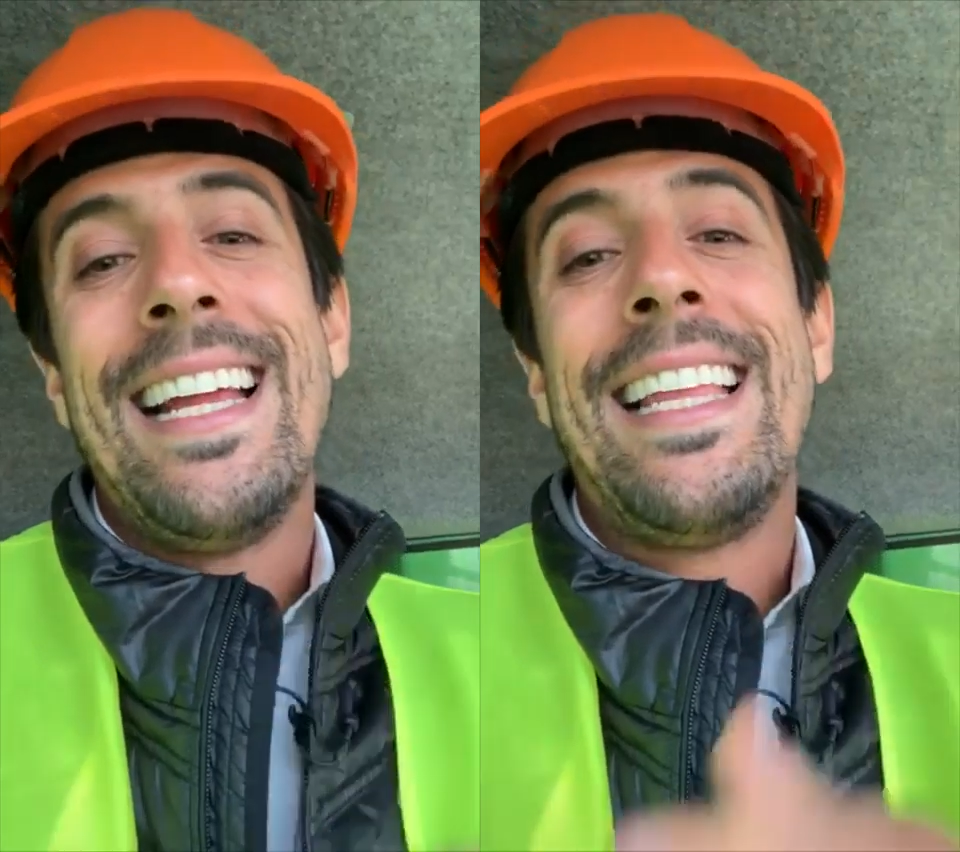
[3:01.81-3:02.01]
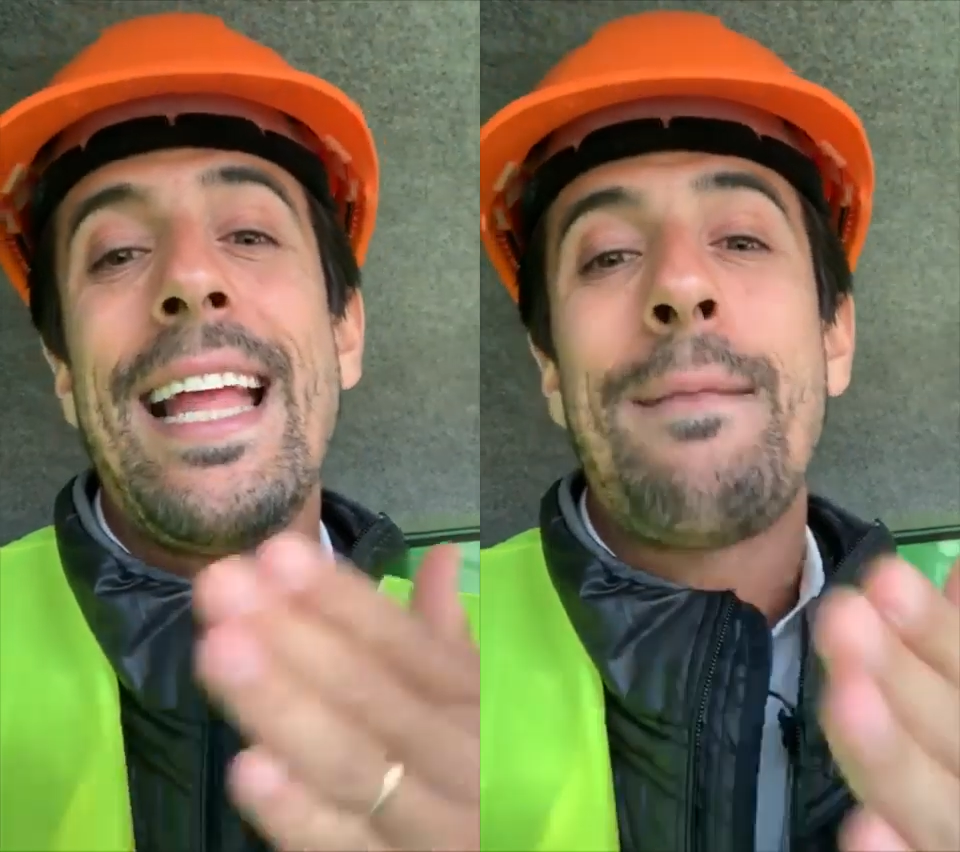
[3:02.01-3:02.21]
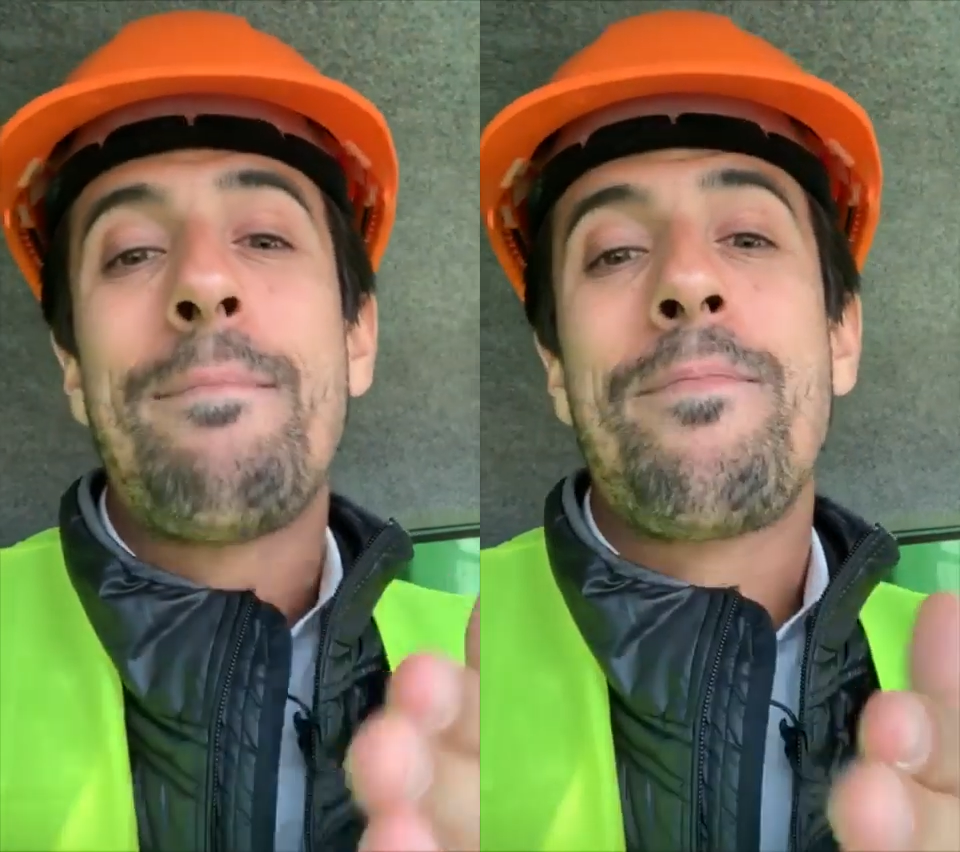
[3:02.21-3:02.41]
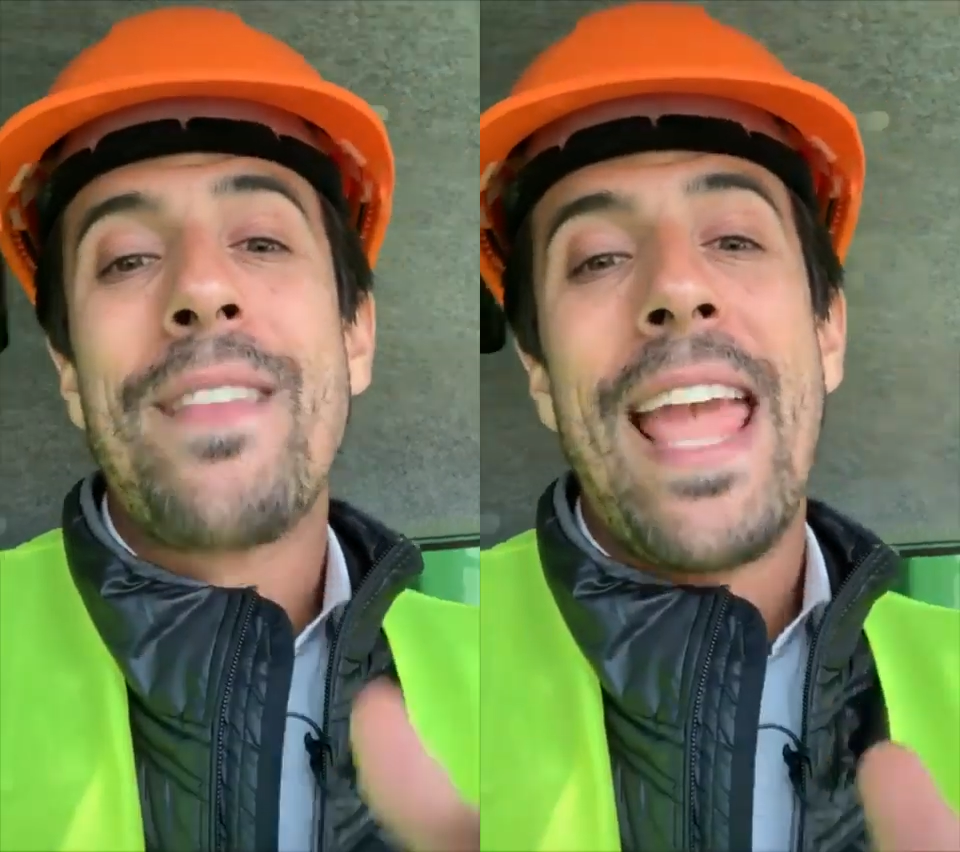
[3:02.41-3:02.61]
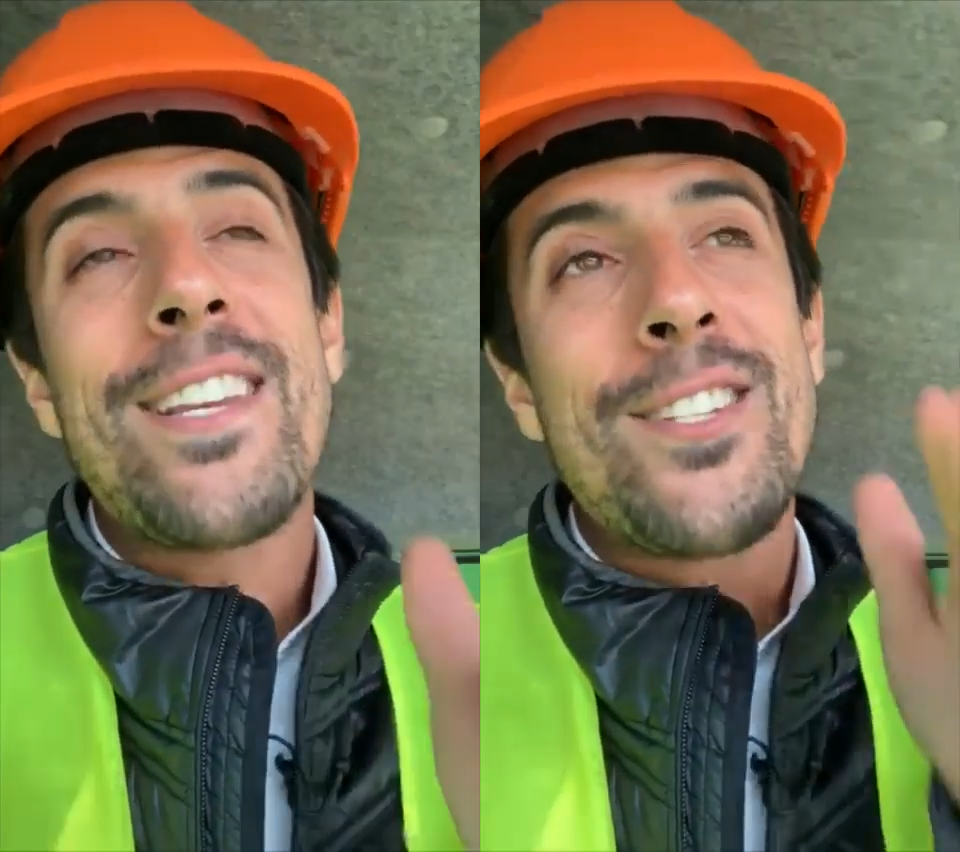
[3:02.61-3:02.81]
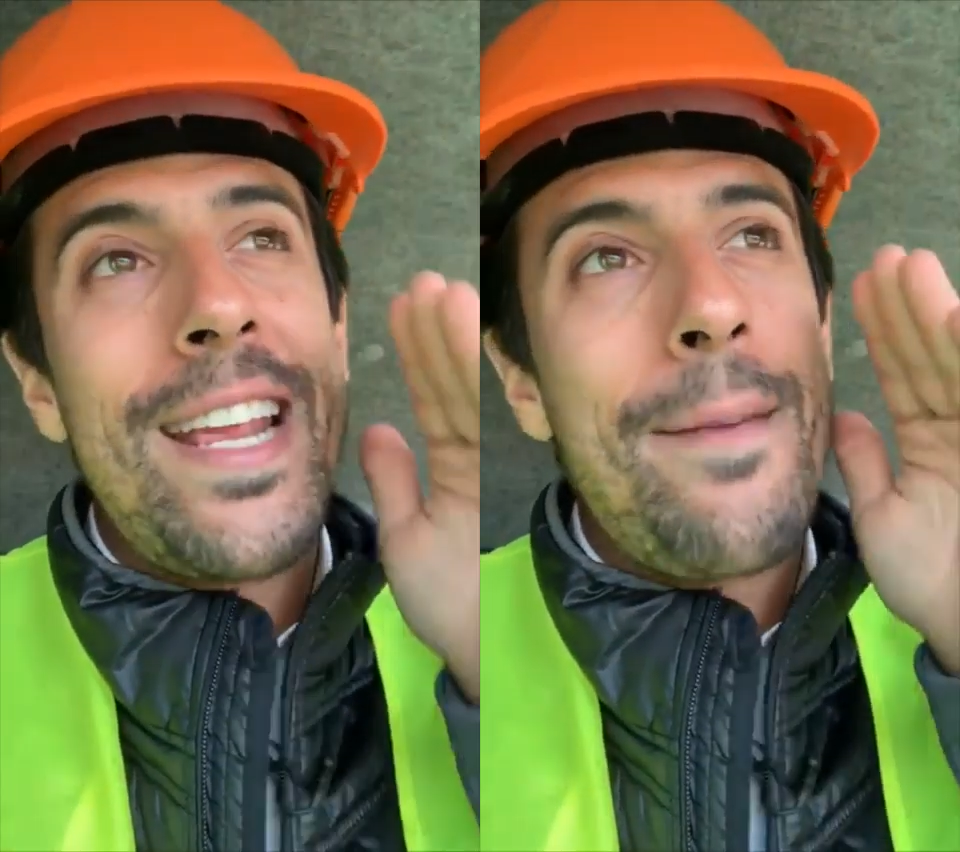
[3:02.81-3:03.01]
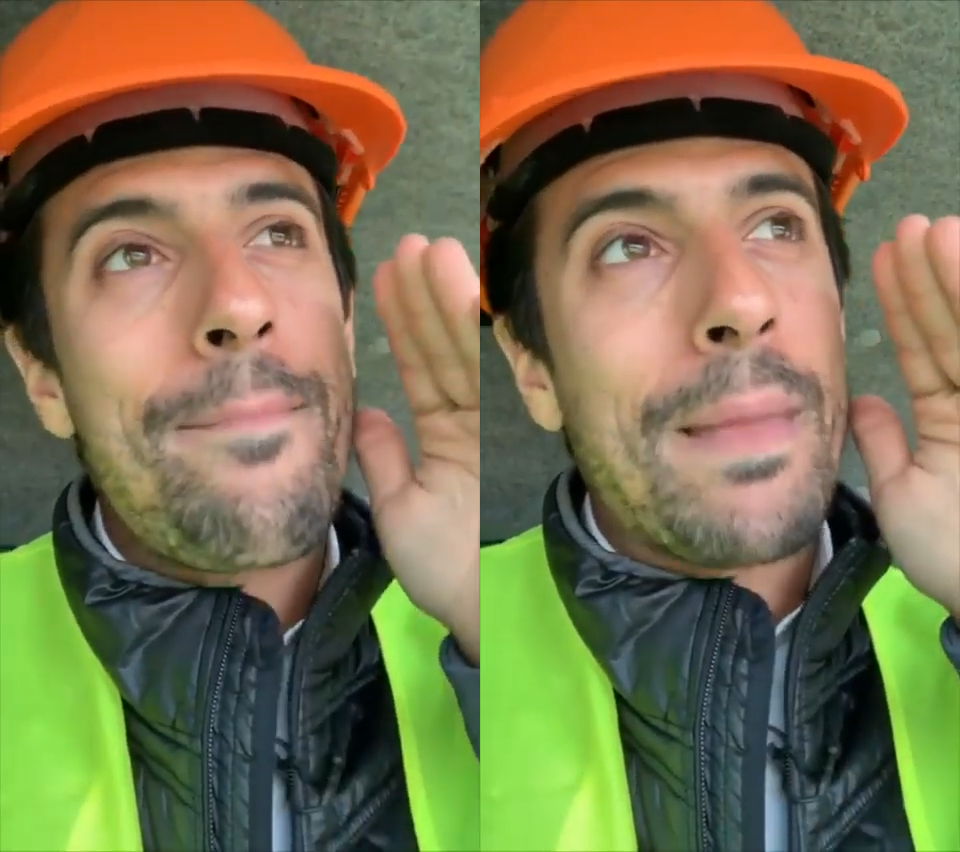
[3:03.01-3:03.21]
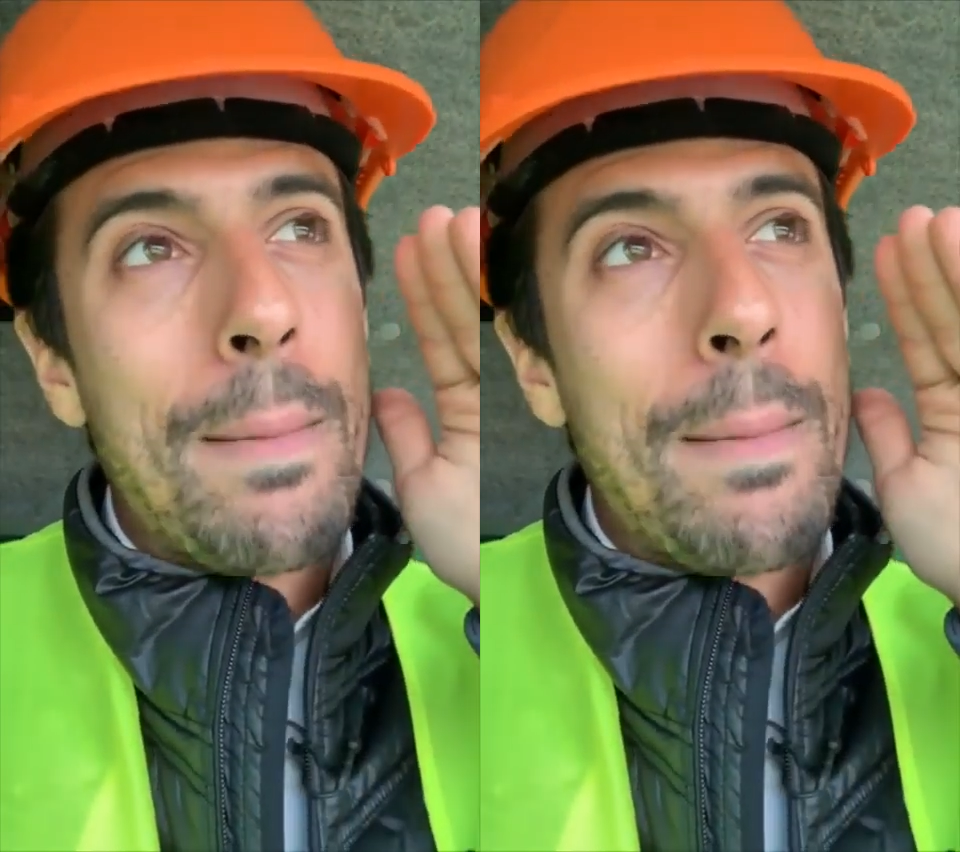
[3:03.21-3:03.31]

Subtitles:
that actually